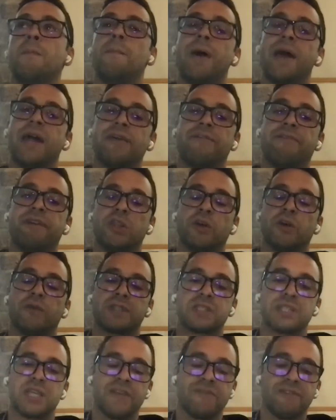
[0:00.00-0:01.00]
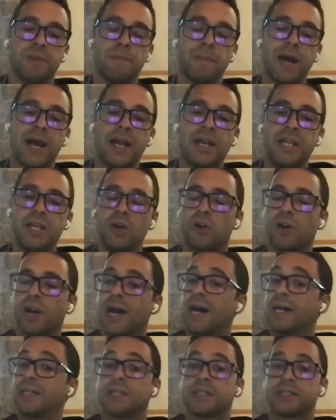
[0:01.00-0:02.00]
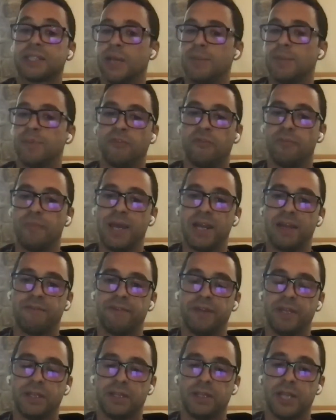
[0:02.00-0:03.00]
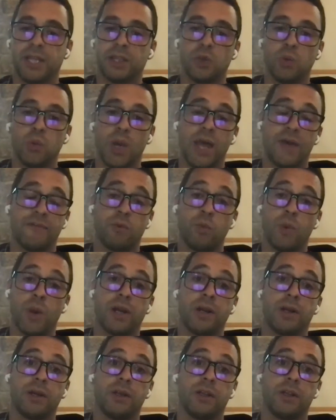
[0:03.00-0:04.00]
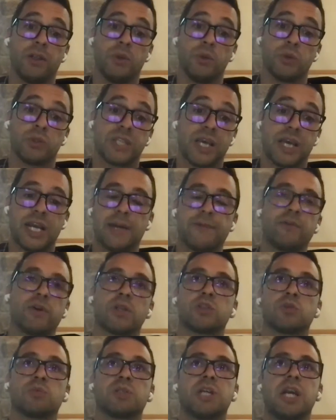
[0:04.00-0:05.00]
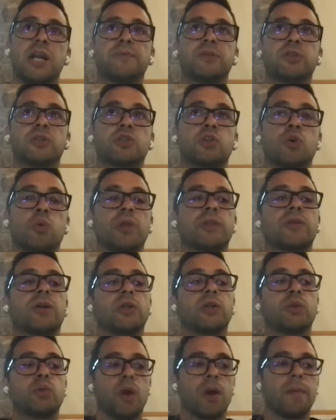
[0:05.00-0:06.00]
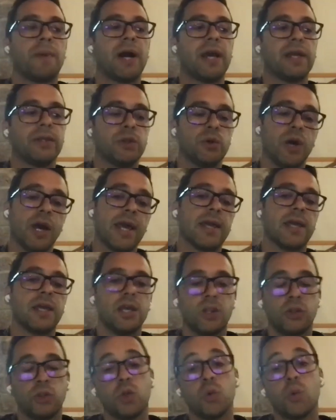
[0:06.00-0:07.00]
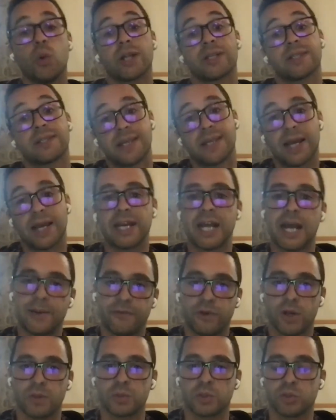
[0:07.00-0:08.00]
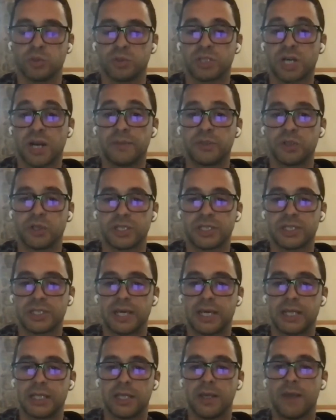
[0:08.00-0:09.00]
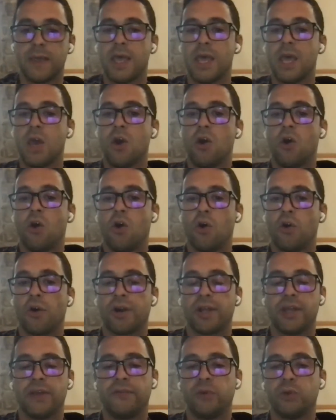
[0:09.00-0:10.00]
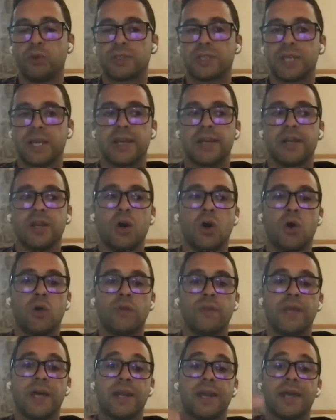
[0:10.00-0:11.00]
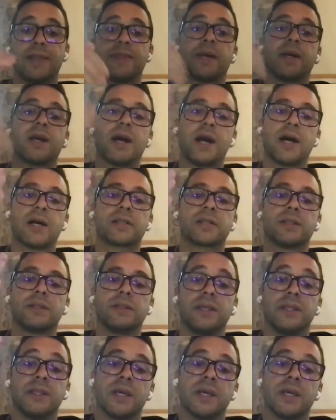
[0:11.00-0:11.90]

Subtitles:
benefit of saving money or other type of benefit that you have when you sign up for a subscription. So we try to remind you, hey, do you want to sign up for a subscription instead? Or if you say no, then in the cart